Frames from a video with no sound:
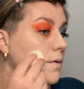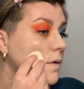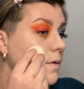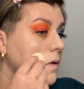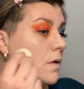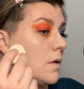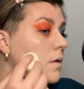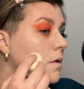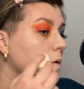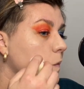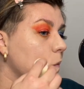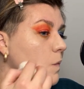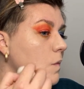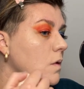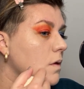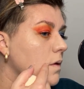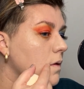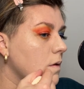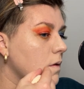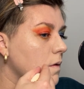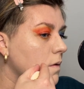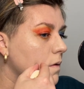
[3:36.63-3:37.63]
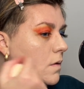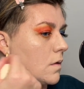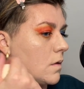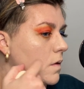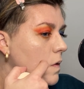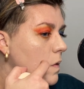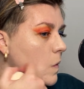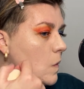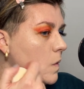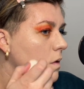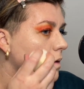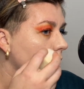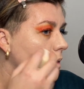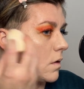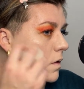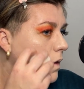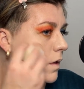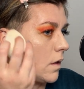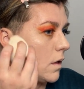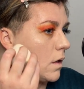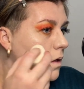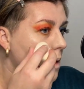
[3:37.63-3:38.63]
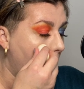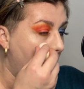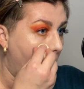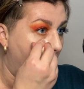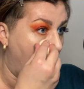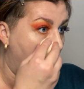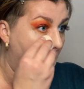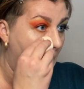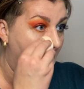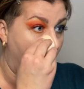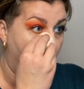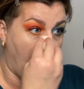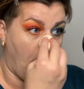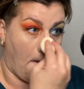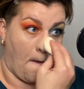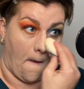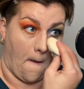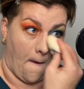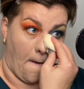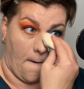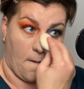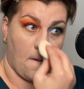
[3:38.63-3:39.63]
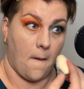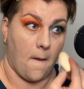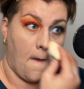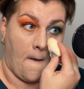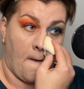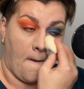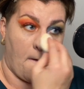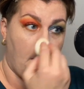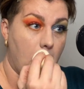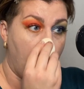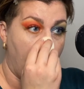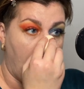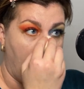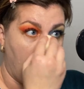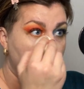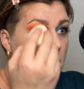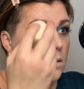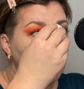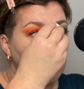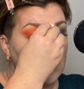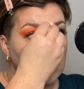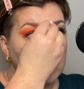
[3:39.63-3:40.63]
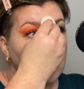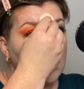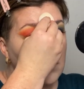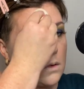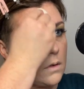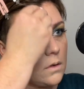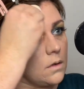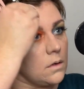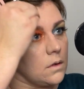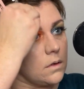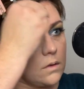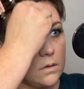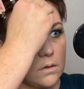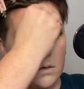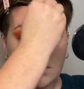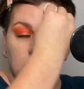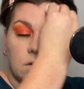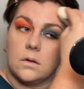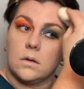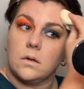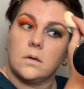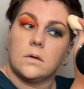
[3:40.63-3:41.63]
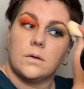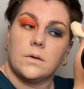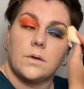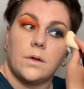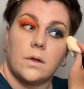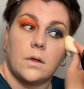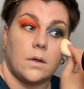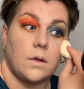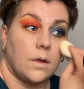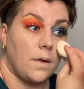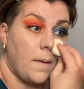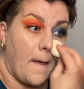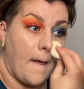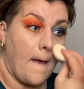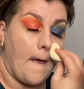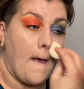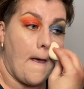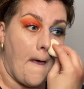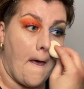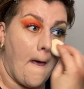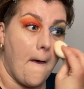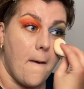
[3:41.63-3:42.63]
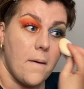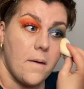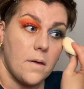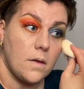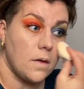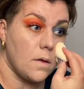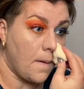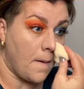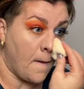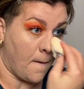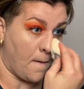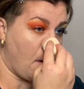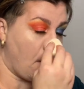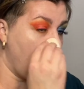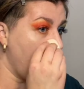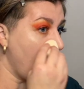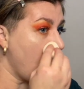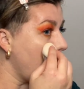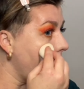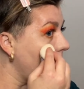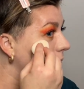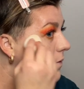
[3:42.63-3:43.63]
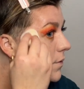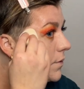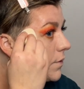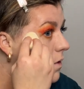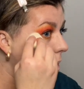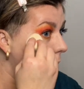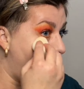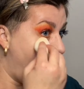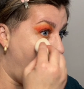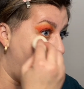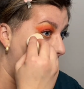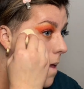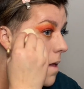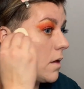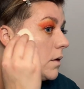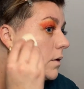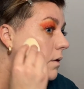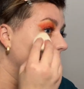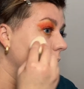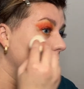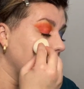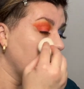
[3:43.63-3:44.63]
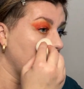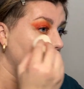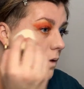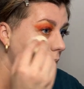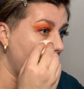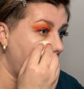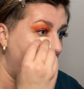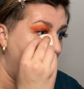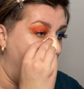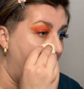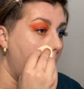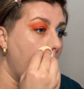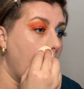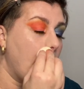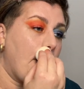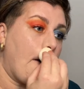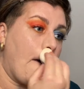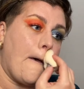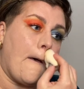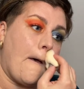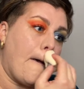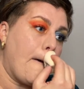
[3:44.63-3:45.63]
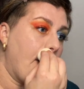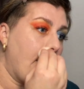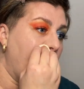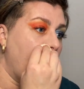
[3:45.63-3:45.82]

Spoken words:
And I feel like it does also kind of smooth things out a little bit as well. So I love to do a brush and then the sponge on top.